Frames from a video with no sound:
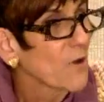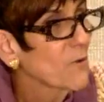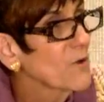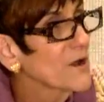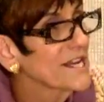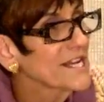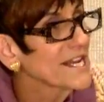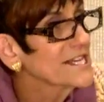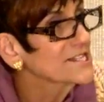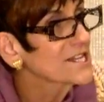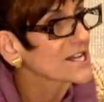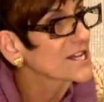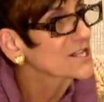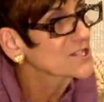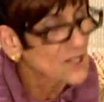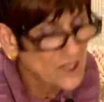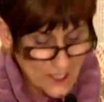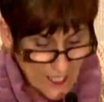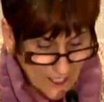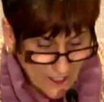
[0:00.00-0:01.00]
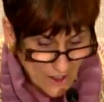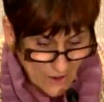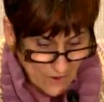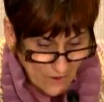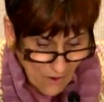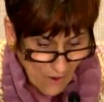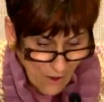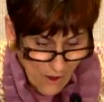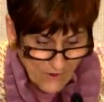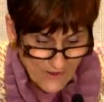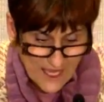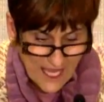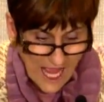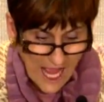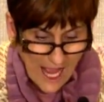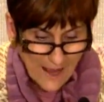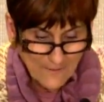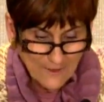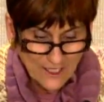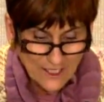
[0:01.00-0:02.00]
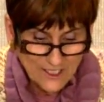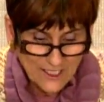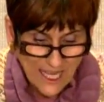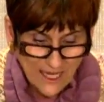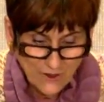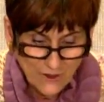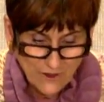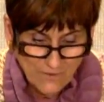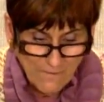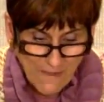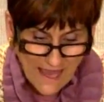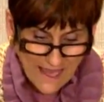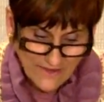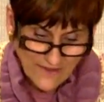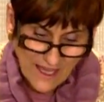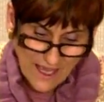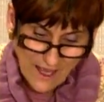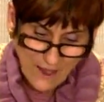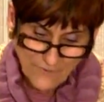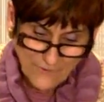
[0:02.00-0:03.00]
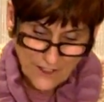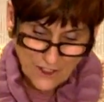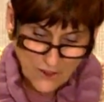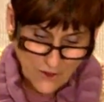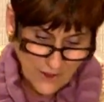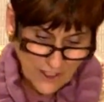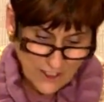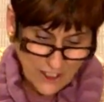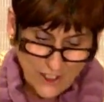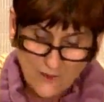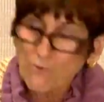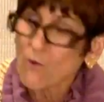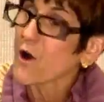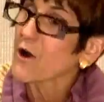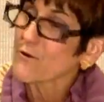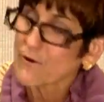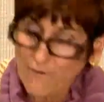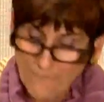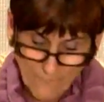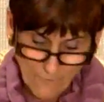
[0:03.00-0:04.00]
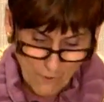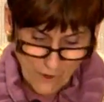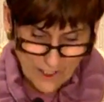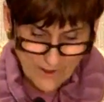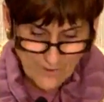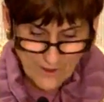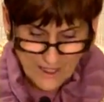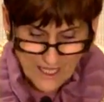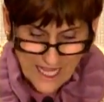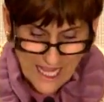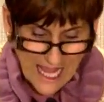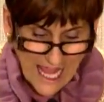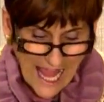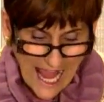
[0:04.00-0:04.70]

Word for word: But we need to consider all the options that could make the healthy choices more affordable